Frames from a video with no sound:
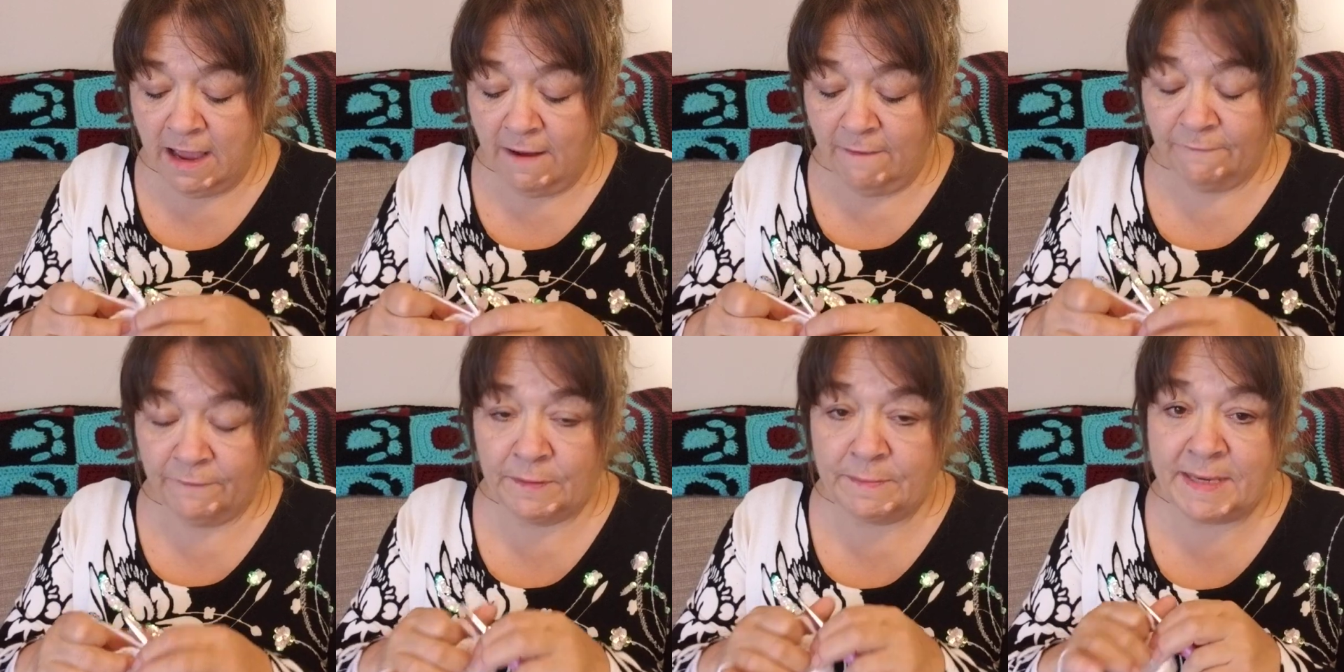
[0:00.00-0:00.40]

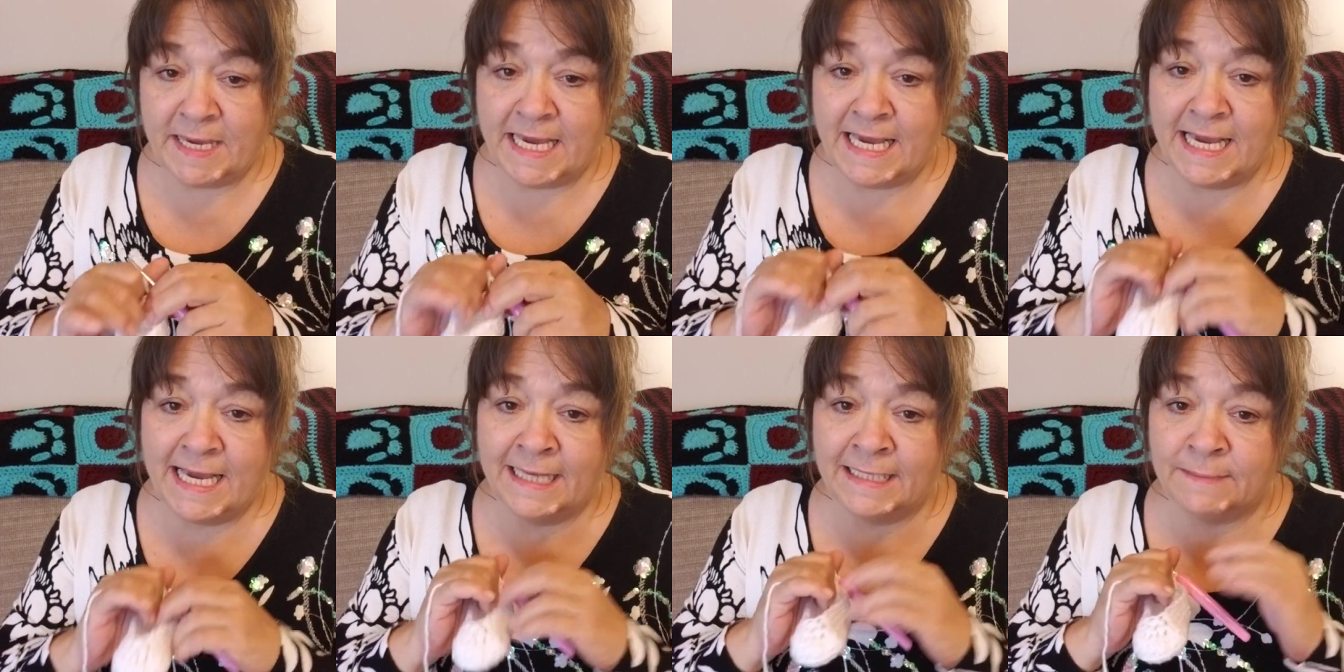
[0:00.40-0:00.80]
For
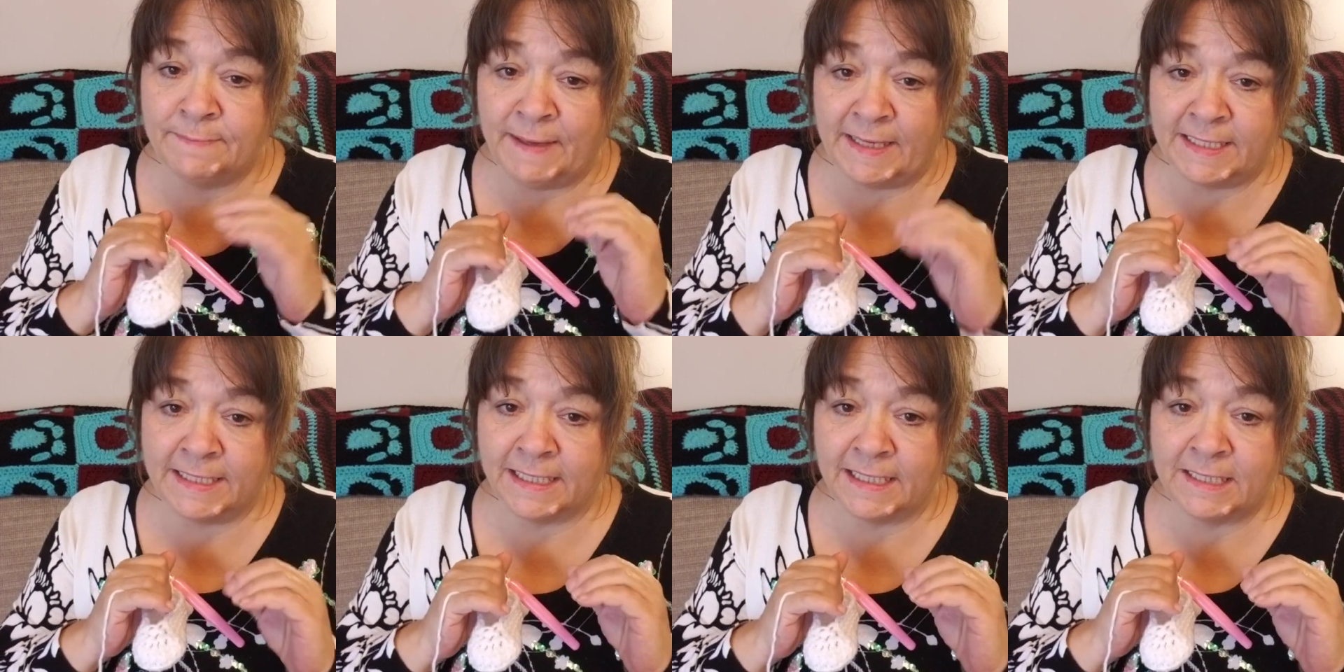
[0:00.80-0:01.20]
me, it's
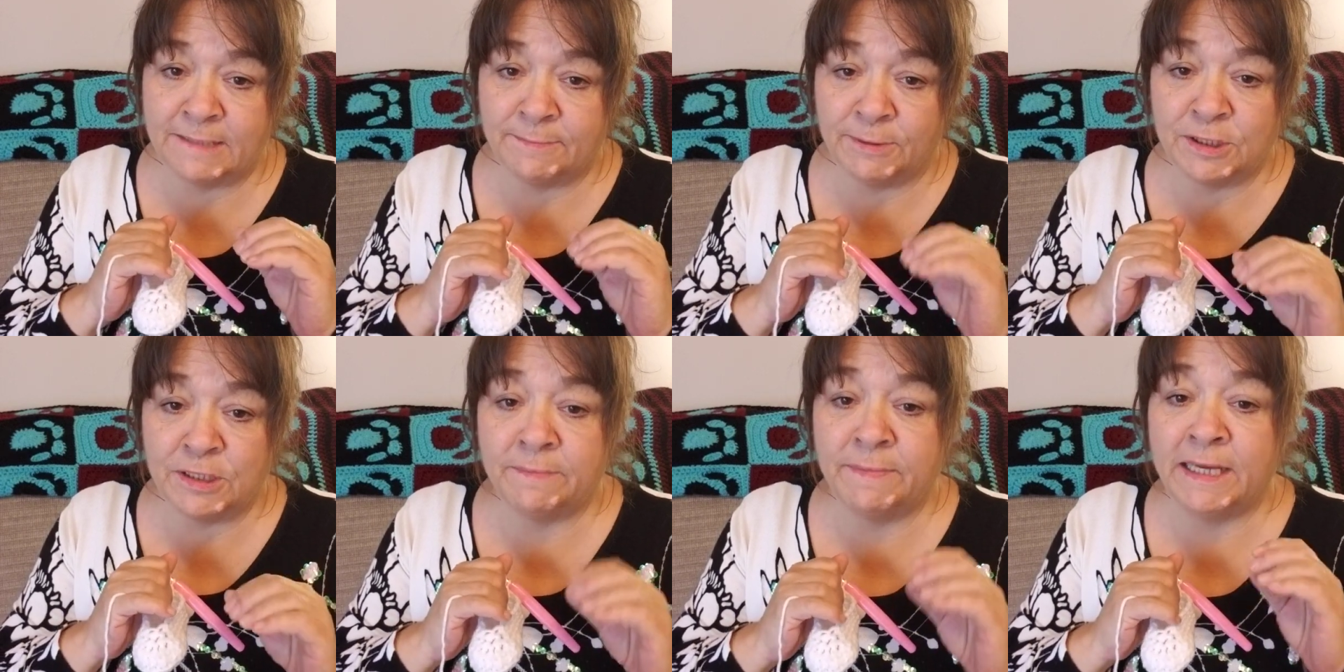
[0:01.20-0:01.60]
basically
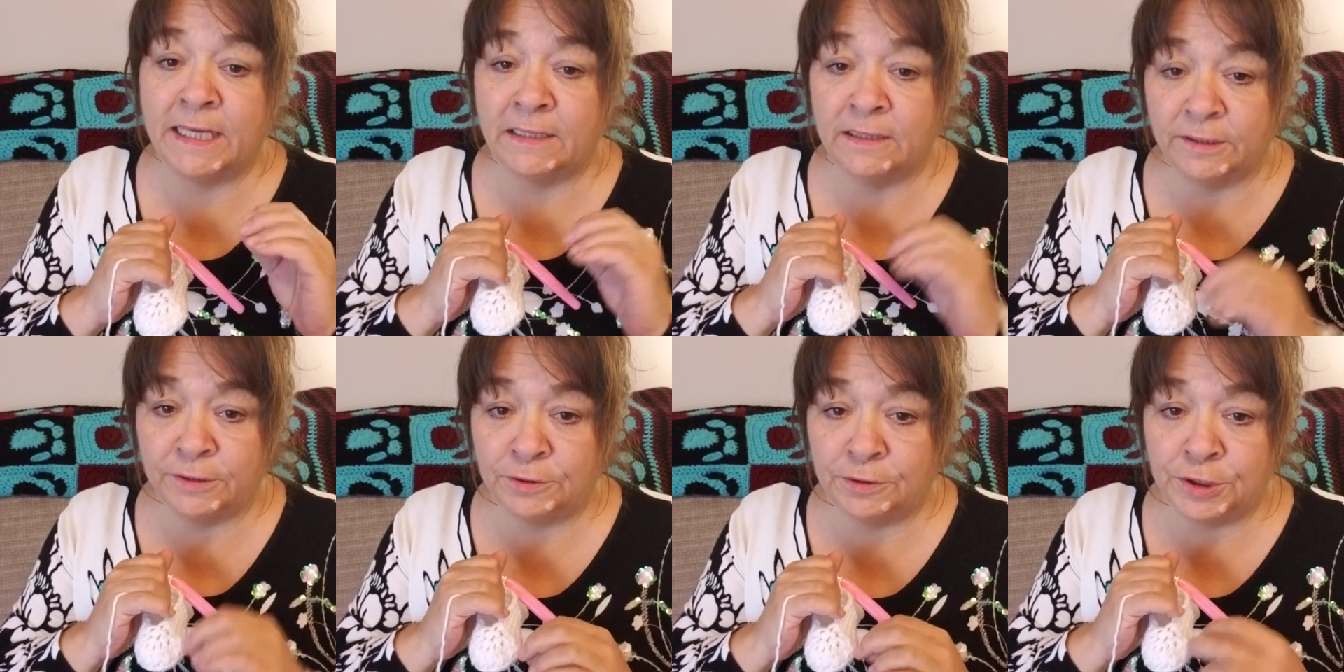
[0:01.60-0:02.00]
supposed to be a
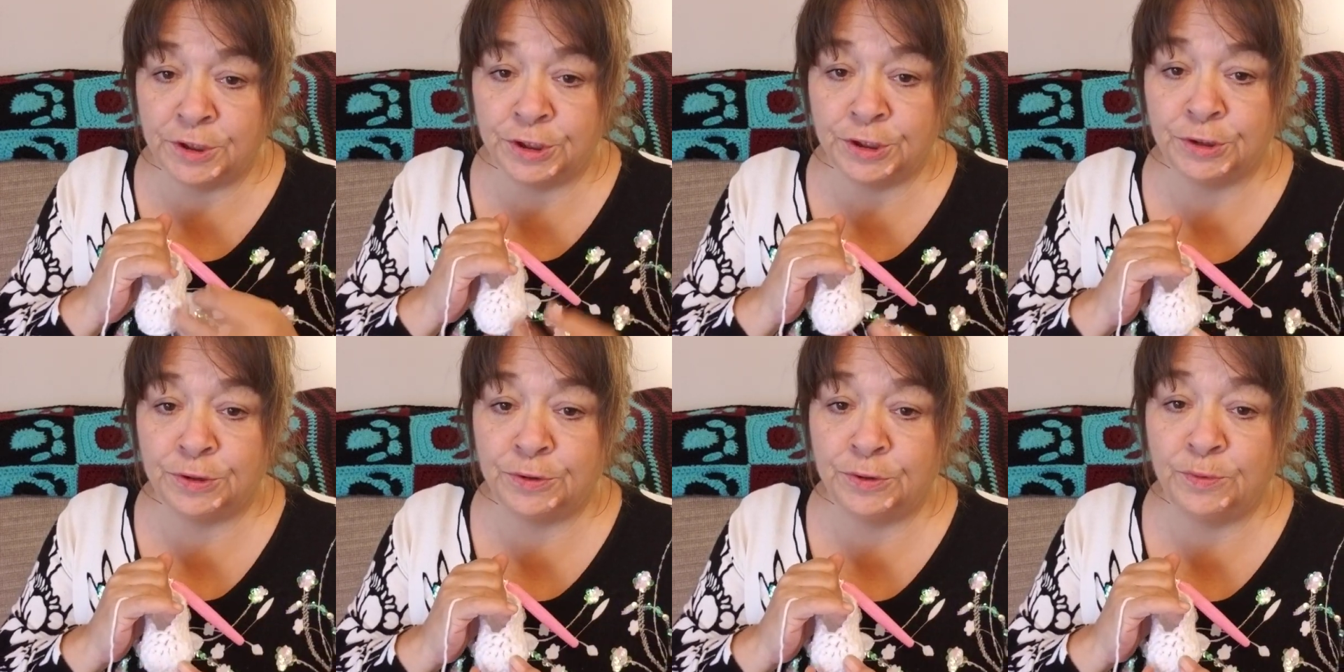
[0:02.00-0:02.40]
little
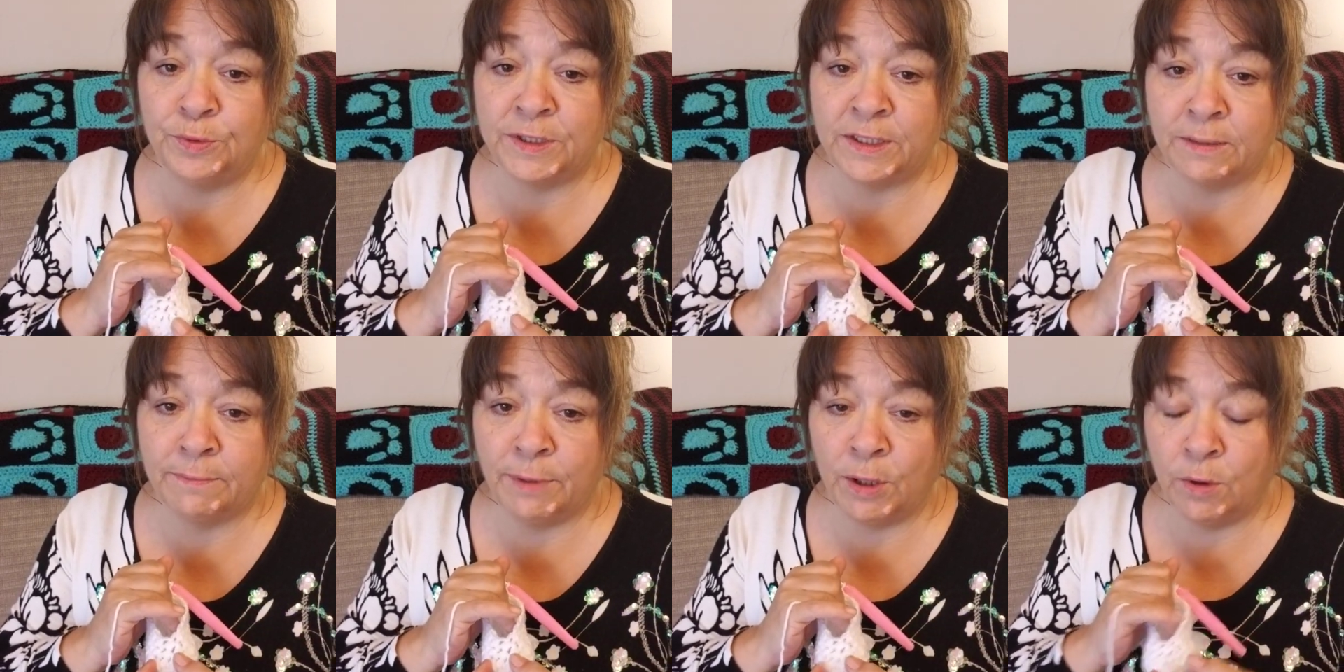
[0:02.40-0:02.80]
shoe
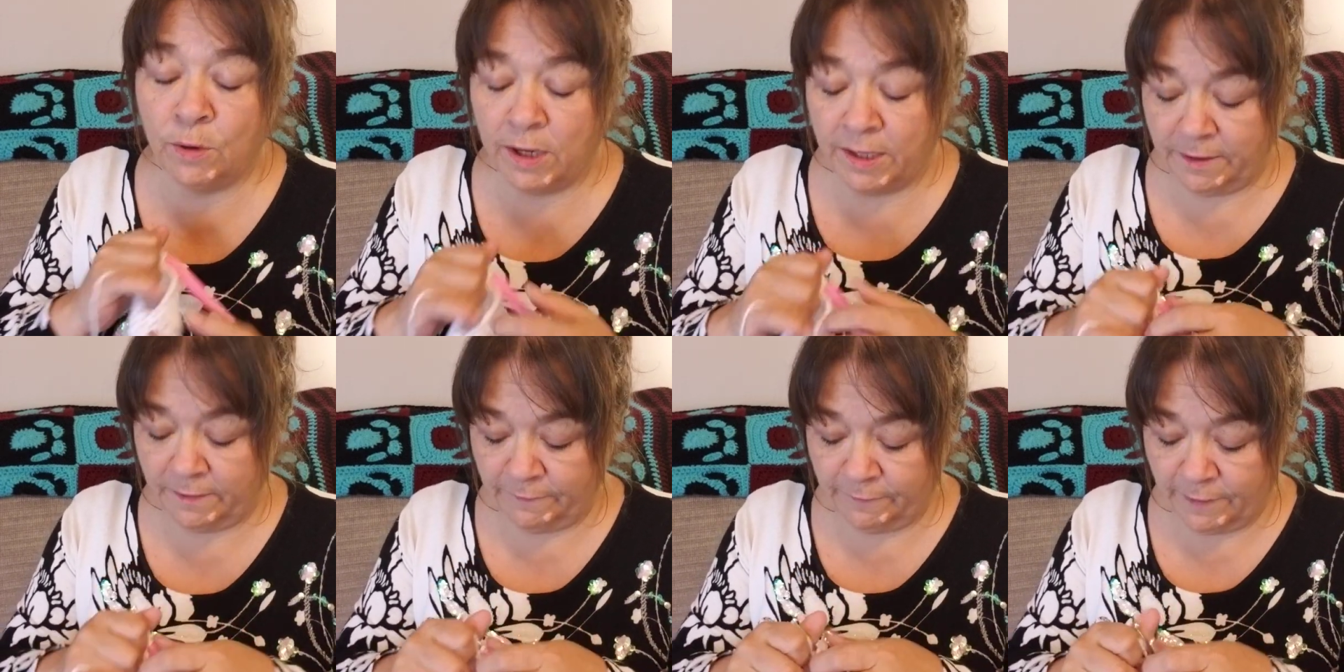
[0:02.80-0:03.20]
with the bow
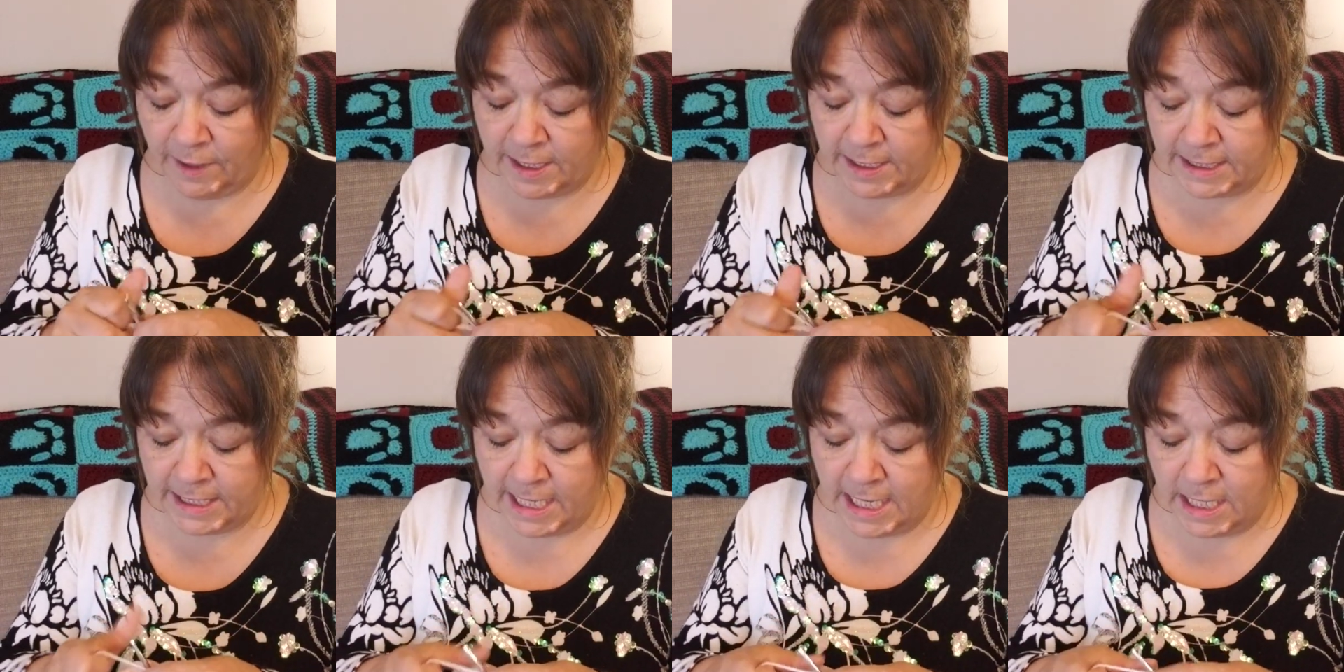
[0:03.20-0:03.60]
on the
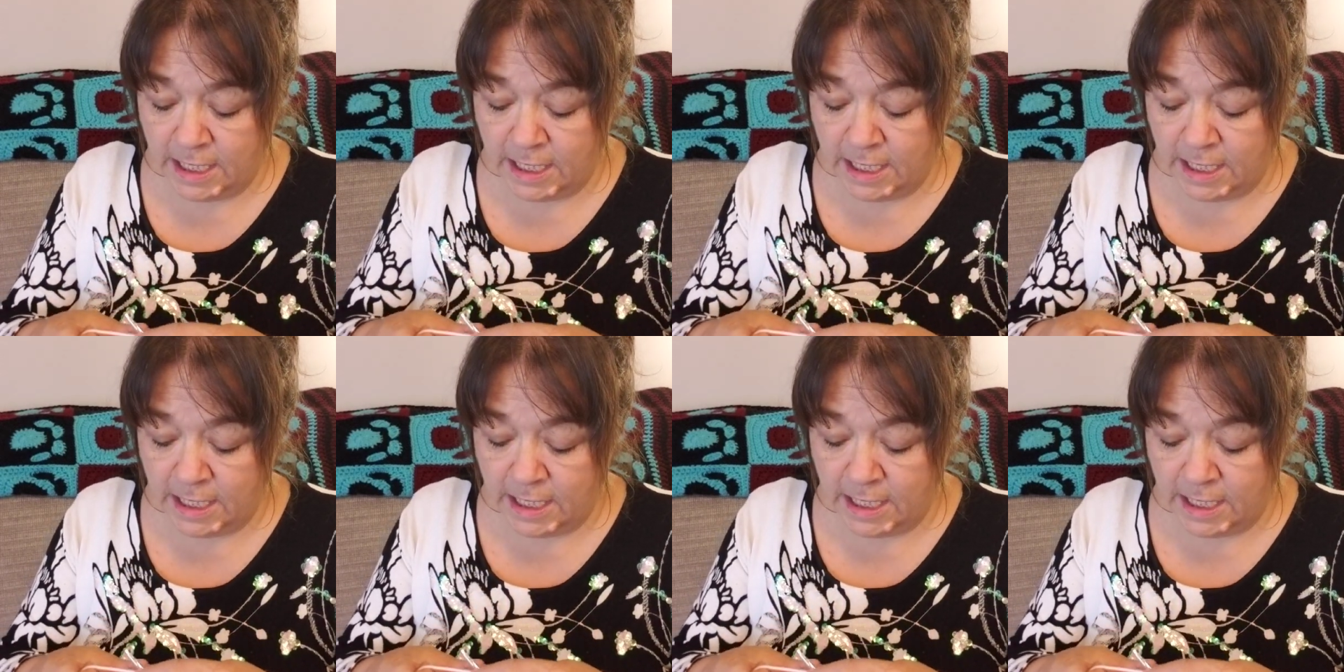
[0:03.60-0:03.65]
front.